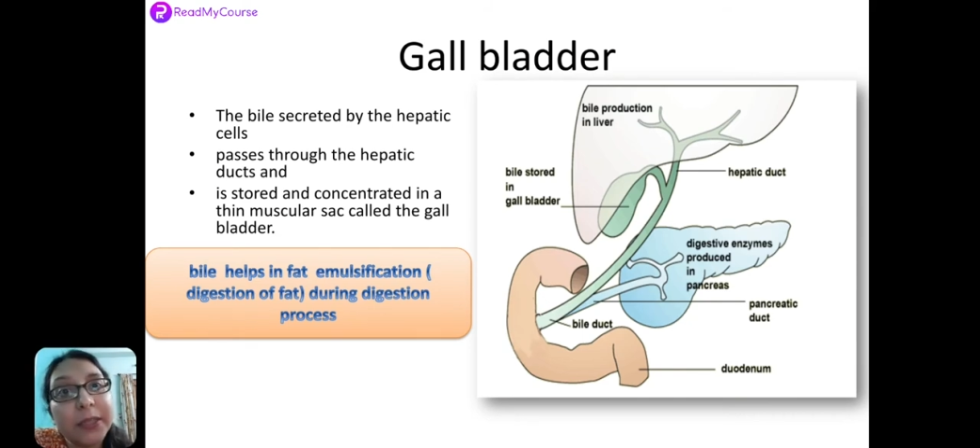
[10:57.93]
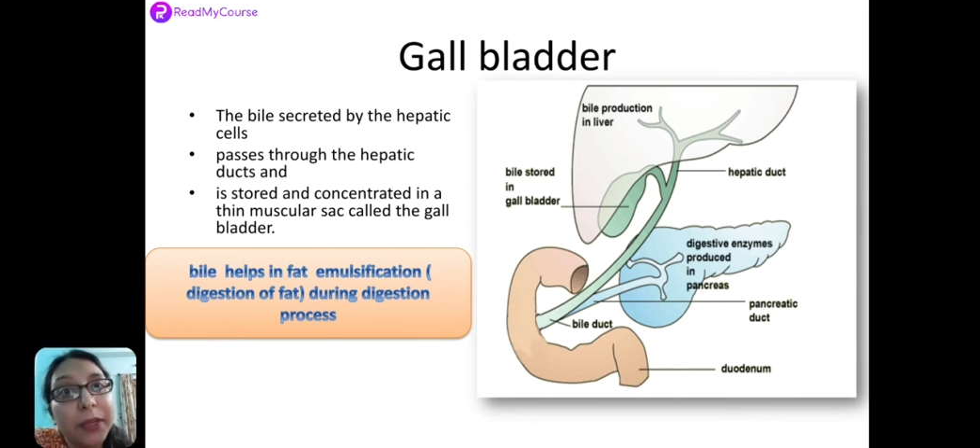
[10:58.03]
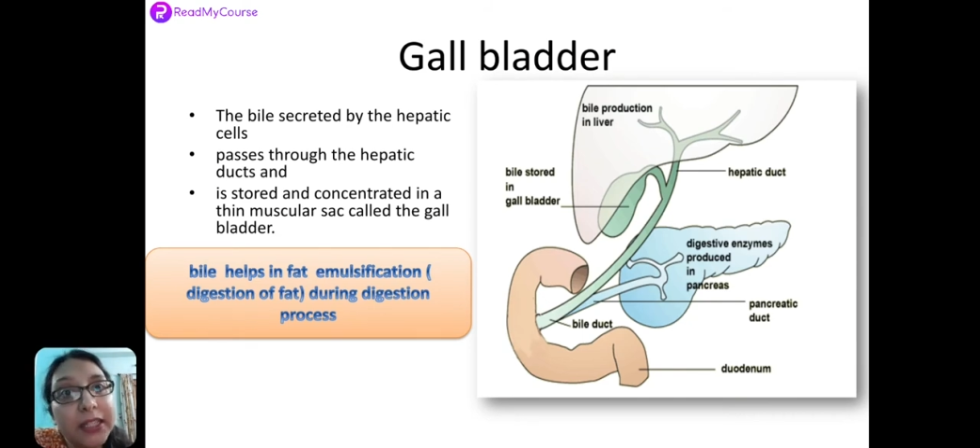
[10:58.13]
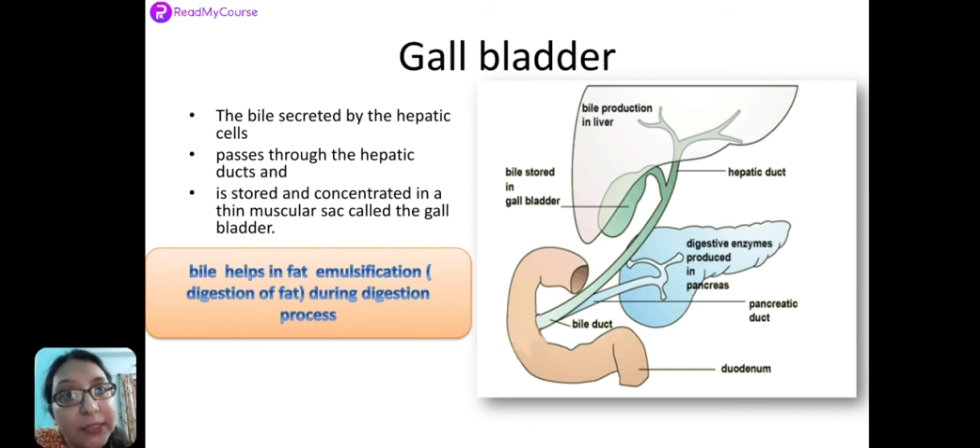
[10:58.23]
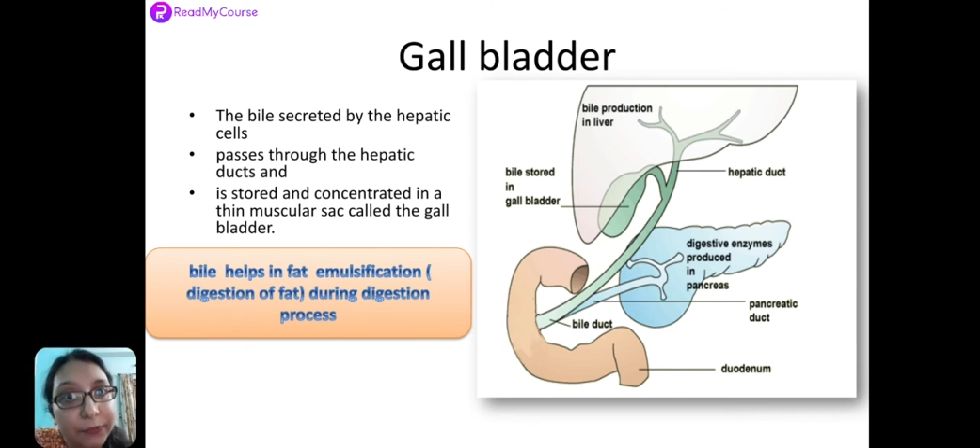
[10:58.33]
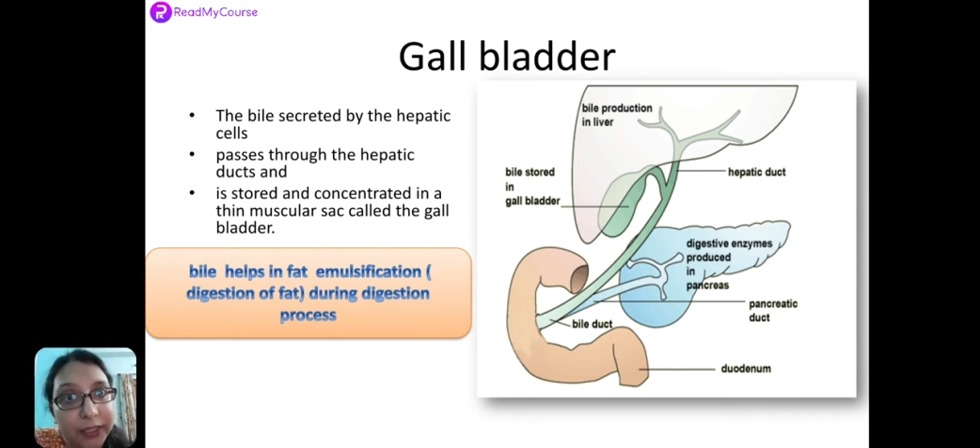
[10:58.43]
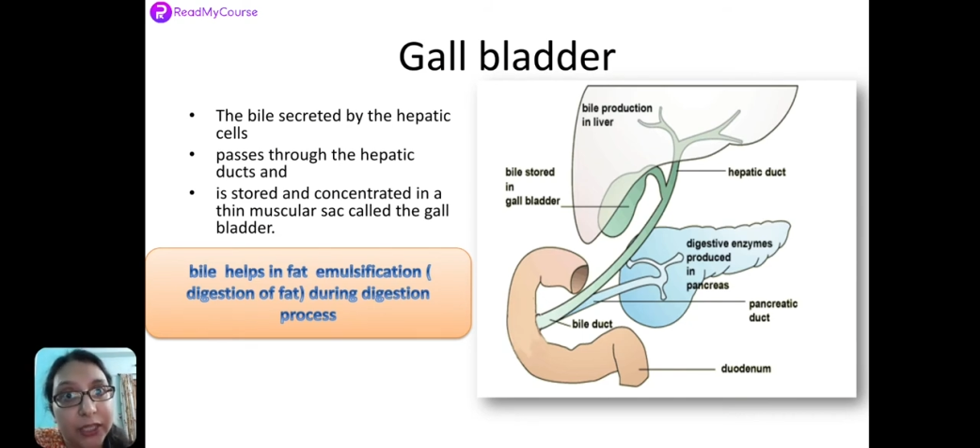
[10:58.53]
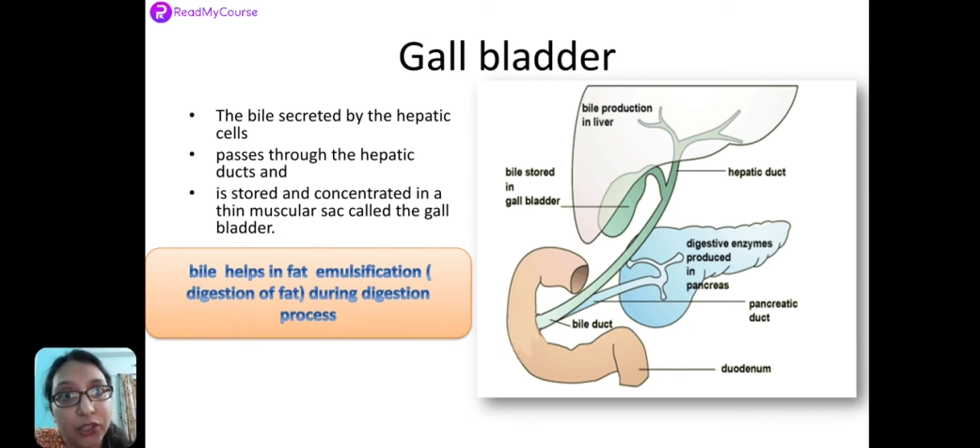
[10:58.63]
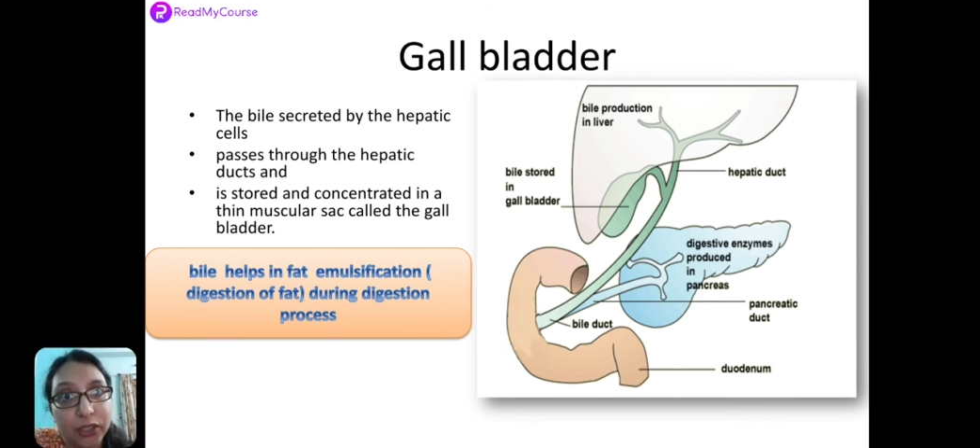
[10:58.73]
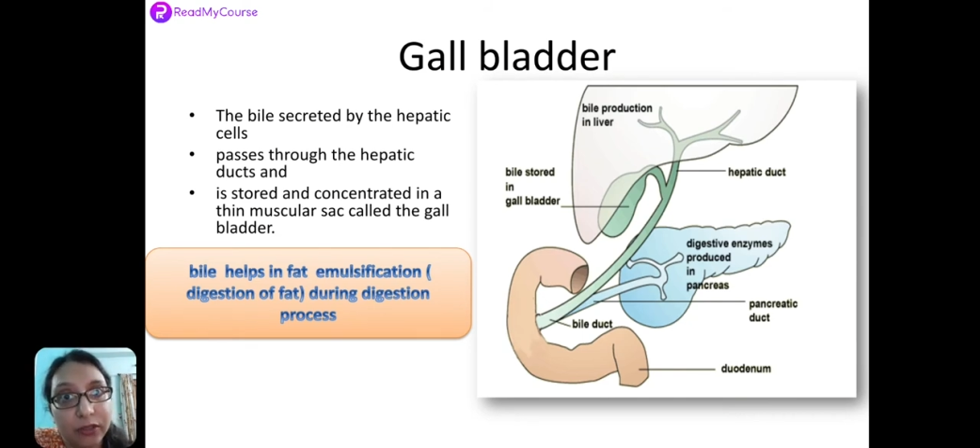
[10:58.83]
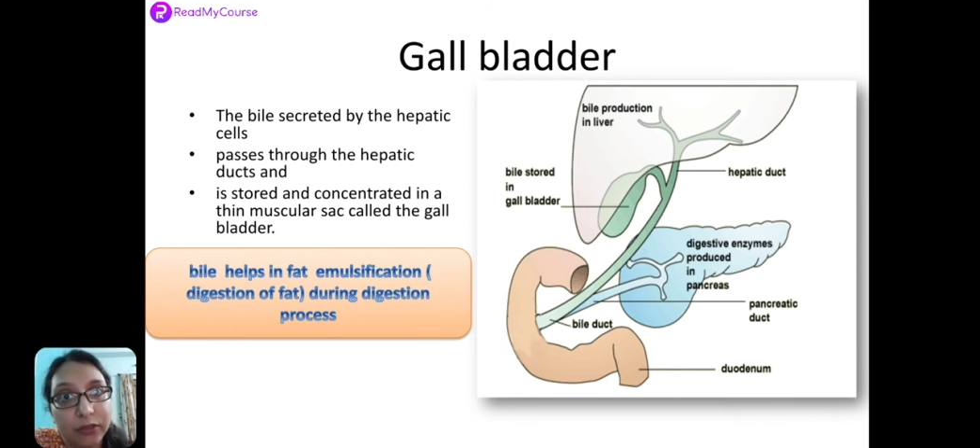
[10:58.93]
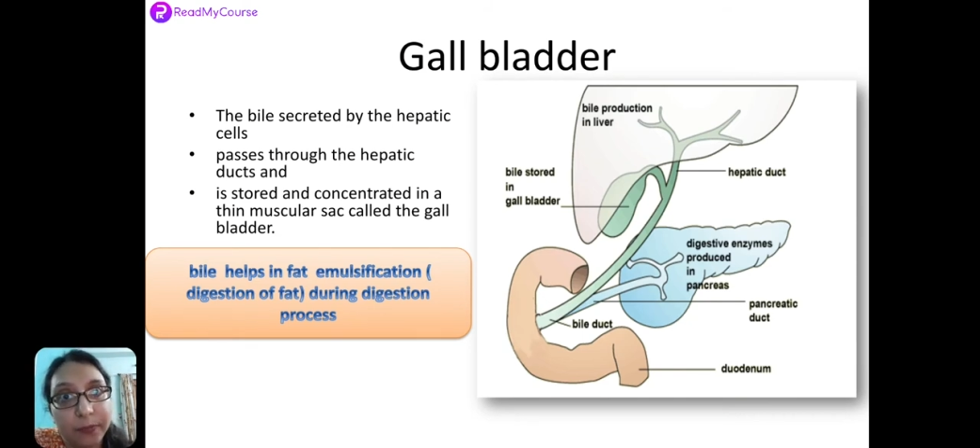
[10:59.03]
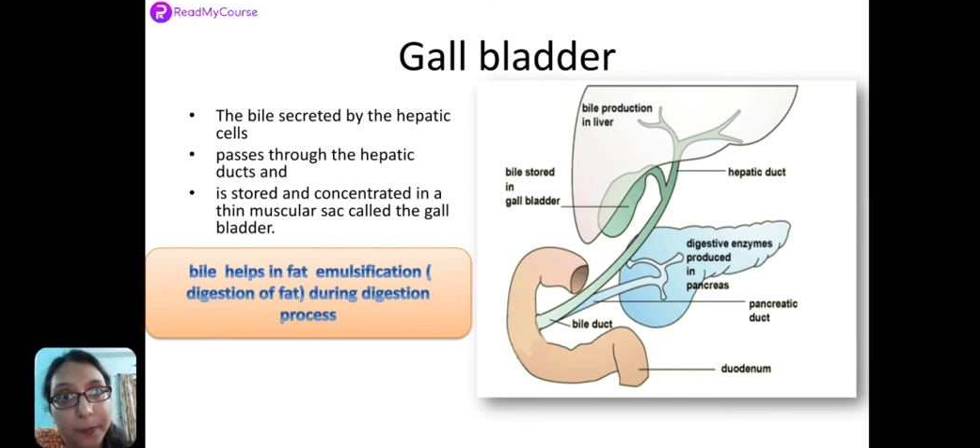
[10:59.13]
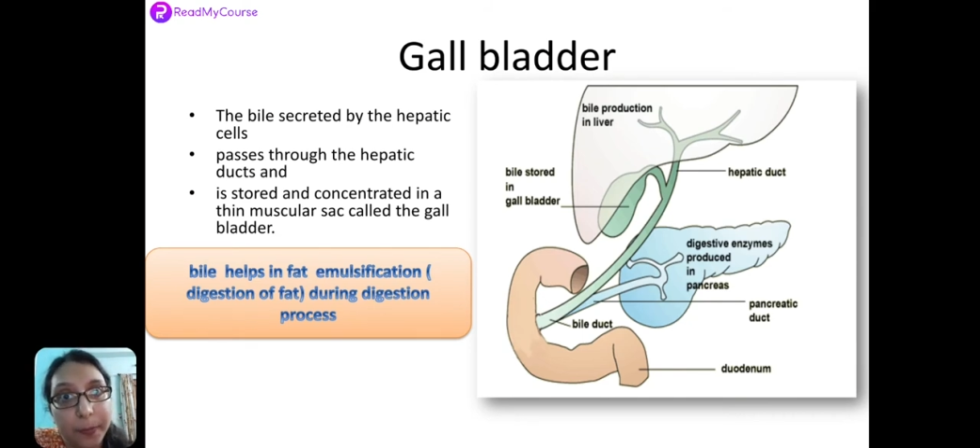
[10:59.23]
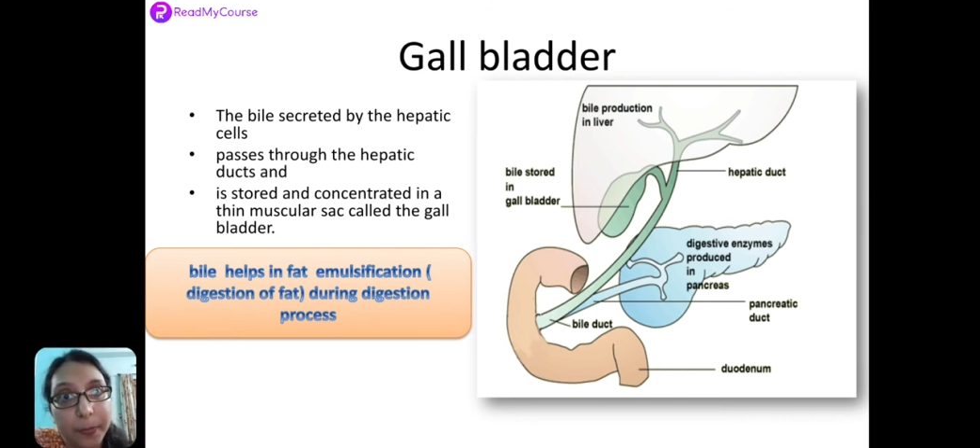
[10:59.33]
emulsification,
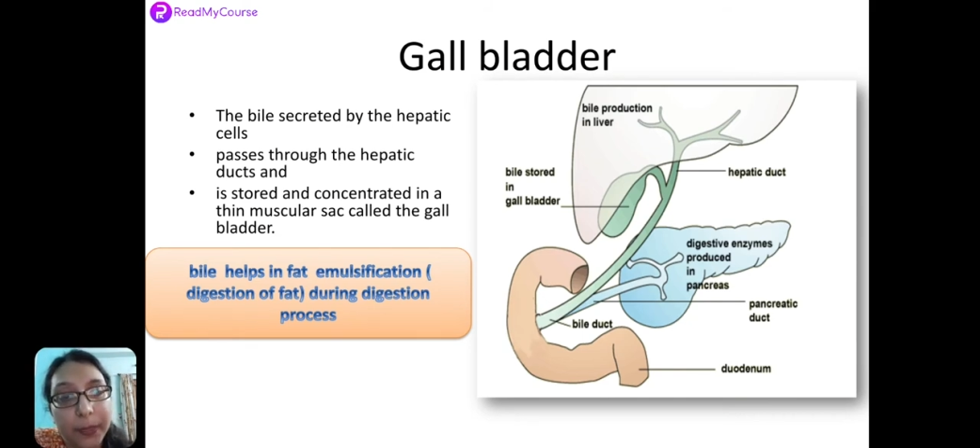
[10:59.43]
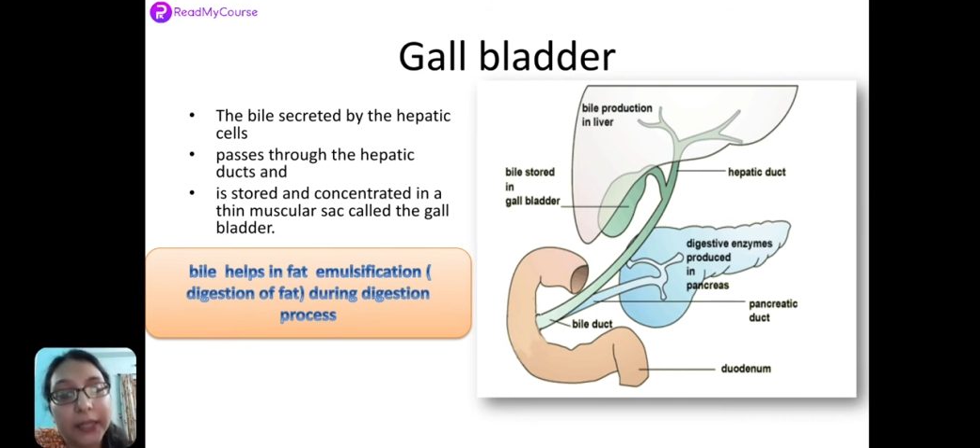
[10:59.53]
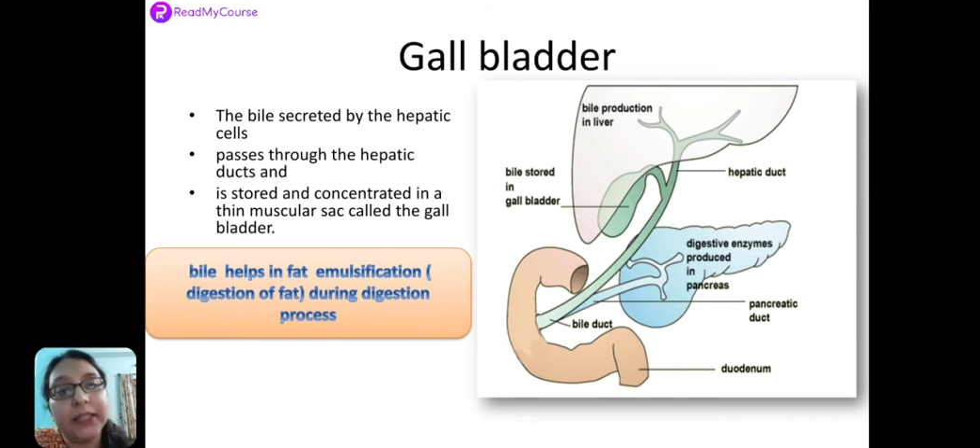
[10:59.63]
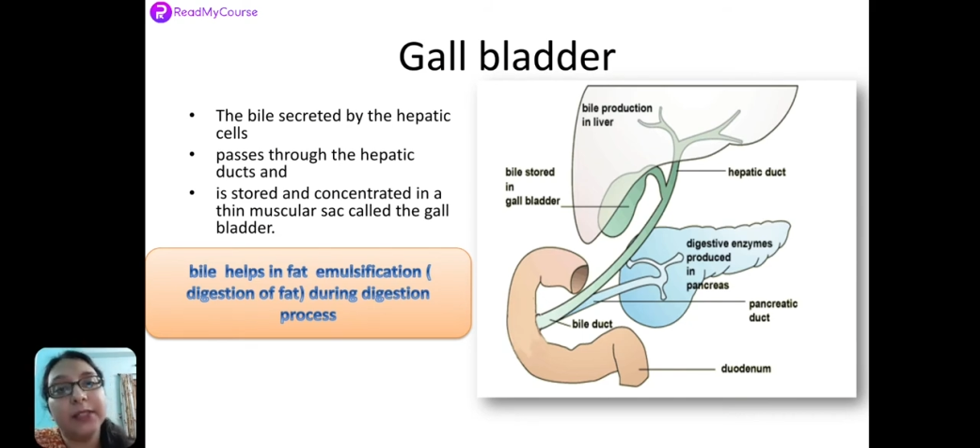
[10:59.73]
that is